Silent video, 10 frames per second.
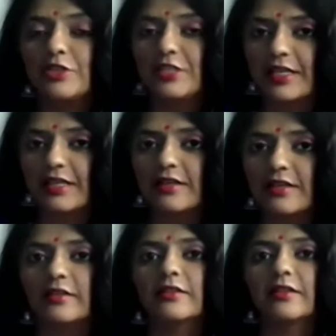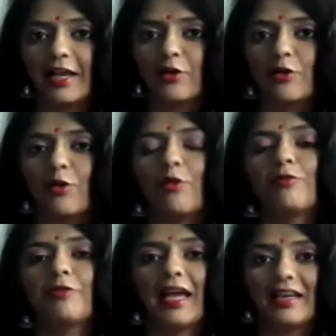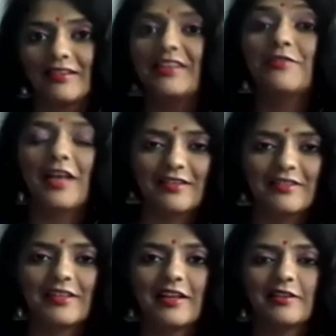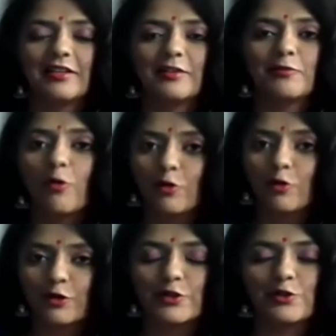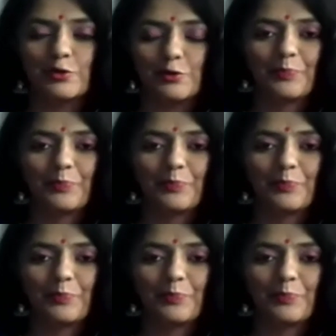take care of and give that focus to.